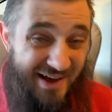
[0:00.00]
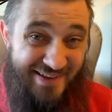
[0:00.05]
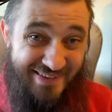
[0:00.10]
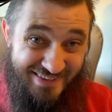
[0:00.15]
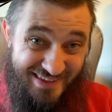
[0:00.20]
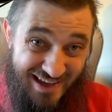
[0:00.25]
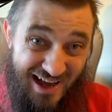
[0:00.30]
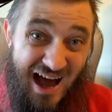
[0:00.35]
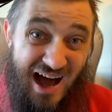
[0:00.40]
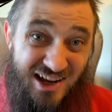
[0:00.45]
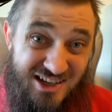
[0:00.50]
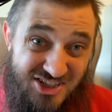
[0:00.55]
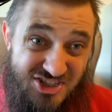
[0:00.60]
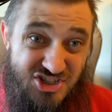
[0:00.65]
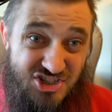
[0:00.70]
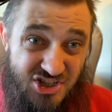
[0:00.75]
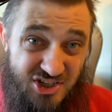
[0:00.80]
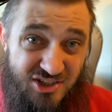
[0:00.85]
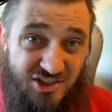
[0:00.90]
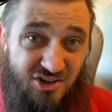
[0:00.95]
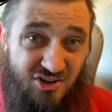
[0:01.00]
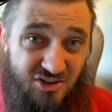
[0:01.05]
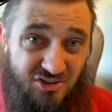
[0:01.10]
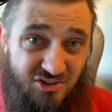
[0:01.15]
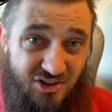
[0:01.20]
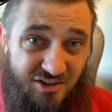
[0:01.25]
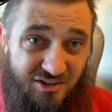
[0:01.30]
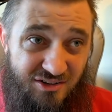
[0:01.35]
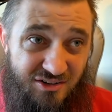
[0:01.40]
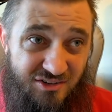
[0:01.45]
The oxygen in our
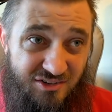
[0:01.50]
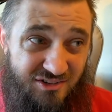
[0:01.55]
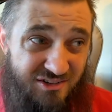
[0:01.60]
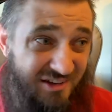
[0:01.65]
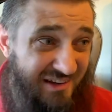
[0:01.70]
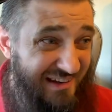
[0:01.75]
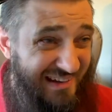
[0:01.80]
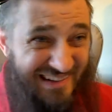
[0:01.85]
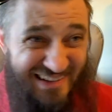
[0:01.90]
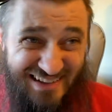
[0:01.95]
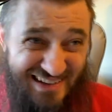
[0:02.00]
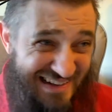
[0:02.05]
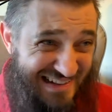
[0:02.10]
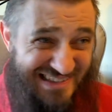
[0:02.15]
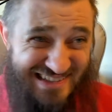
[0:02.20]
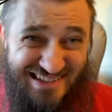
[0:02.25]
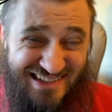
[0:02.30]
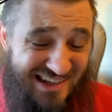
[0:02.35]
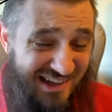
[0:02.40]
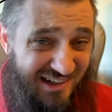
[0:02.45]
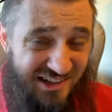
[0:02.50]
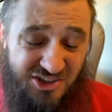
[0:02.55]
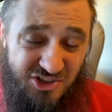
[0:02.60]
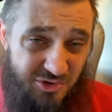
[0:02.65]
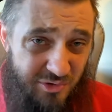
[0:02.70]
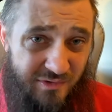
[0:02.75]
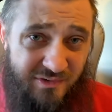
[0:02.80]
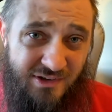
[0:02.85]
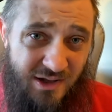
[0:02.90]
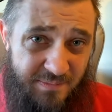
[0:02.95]
lungs isn't getting
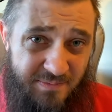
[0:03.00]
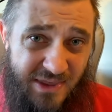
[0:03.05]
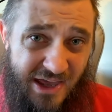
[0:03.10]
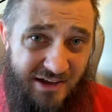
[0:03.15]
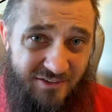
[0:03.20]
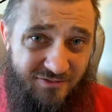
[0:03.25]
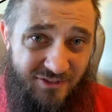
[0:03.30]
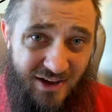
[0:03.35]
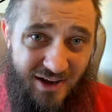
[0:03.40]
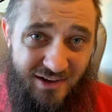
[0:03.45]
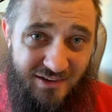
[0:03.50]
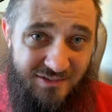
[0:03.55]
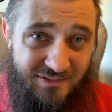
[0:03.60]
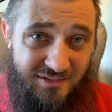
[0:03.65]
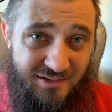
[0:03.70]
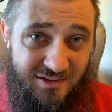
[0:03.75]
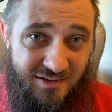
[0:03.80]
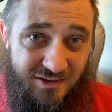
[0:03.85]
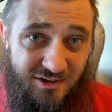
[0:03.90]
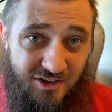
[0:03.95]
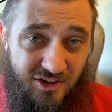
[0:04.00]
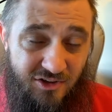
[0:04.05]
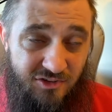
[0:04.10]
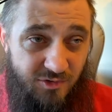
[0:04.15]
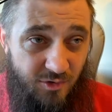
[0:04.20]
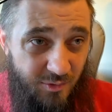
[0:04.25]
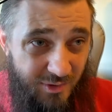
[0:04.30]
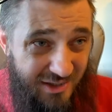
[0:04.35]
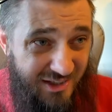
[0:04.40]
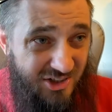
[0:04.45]
used up that fast,
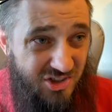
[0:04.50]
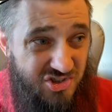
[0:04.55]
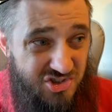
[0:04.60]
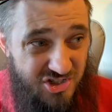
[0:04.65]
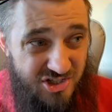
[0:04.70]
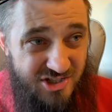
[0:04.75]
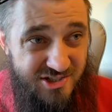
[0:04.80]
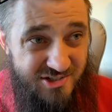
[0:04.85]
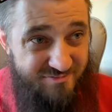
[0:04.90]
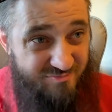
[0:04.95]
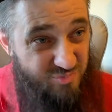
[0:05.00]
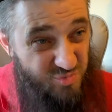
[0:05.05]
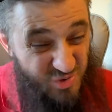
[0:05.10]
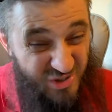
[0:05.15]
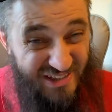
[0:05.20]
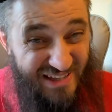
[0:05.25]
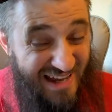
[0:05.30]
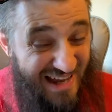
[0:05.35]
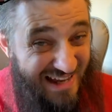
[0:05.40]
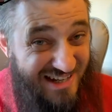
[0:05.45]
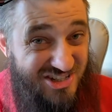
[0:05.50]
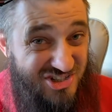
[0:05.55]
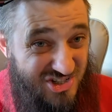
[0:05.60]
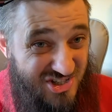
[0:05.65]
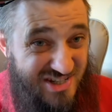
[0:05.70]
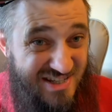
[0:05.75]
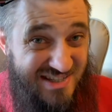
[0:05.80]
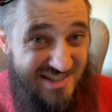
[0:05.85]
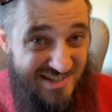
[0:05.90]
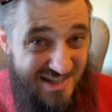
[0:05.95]
so it could just really actually
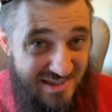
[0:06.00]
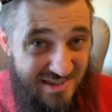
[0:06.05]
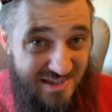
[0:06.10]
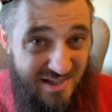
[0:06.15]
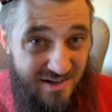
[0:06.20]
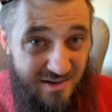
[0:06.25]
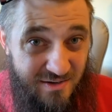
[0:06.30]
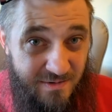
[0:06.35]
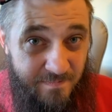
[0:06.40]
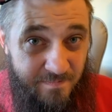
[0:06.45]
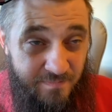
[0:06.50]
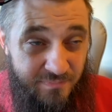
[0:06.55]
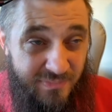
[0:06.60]
just sit there.